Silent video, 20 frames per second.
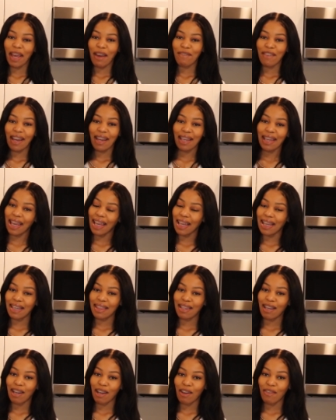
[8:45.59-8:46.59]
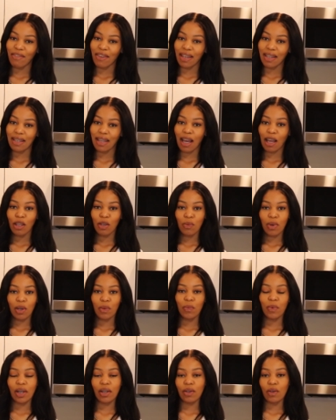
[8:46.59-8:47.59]
have our cake in the oven, now you want
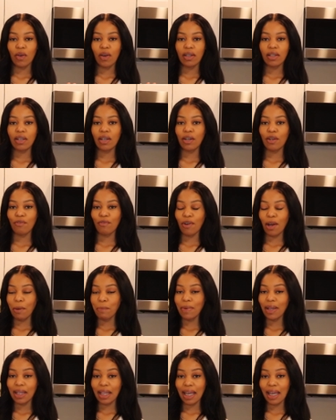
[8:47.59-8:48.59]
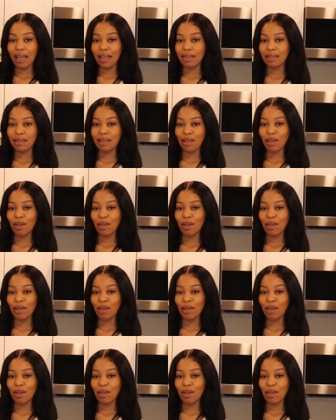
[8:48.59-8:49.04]
to work on your rum glaze to